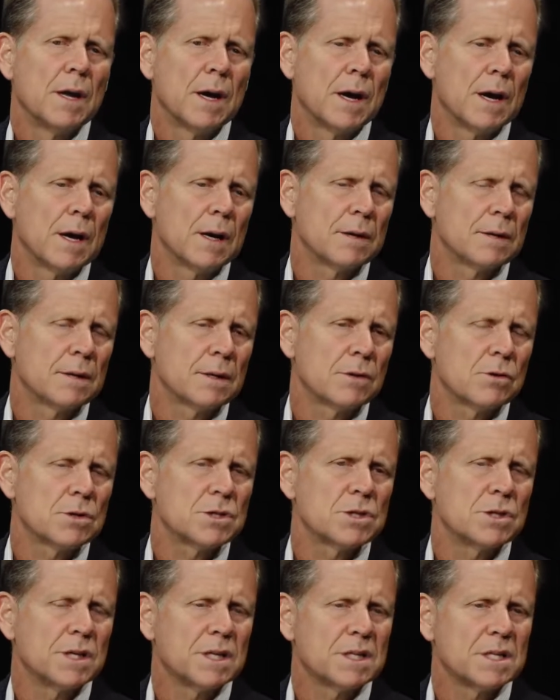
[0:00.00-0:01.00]
a
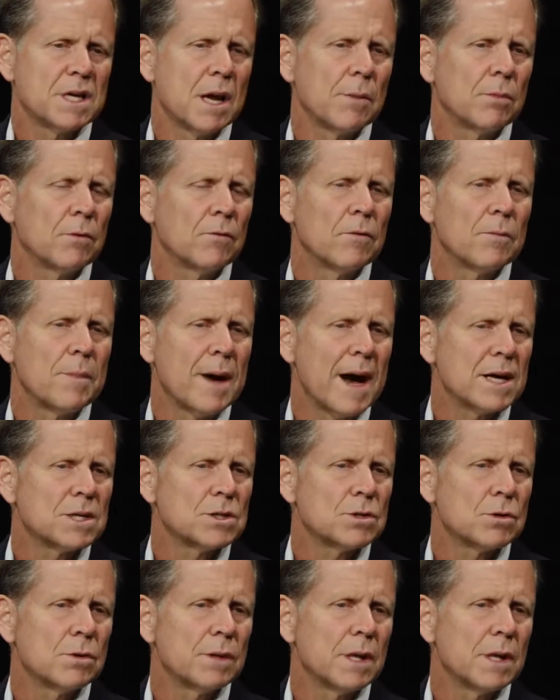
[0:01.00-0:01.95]
Christian example of a pastor.